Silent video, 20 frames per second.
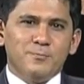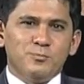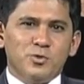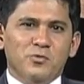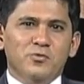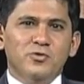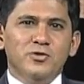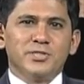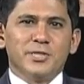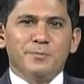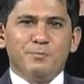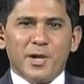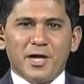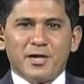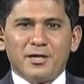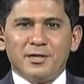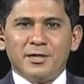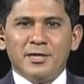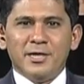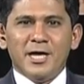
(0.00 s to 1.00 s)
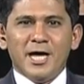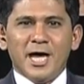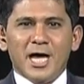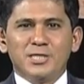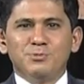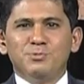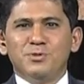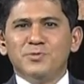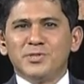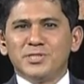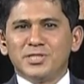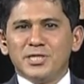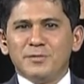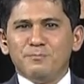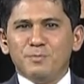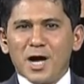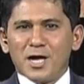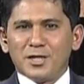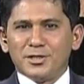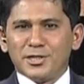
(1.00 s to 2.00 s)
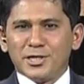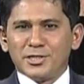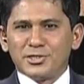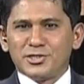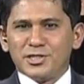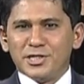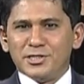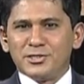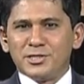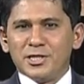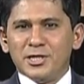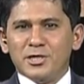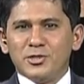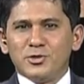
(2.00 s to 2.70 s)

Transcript: Praful C. Patel has been visiting Bangladesh since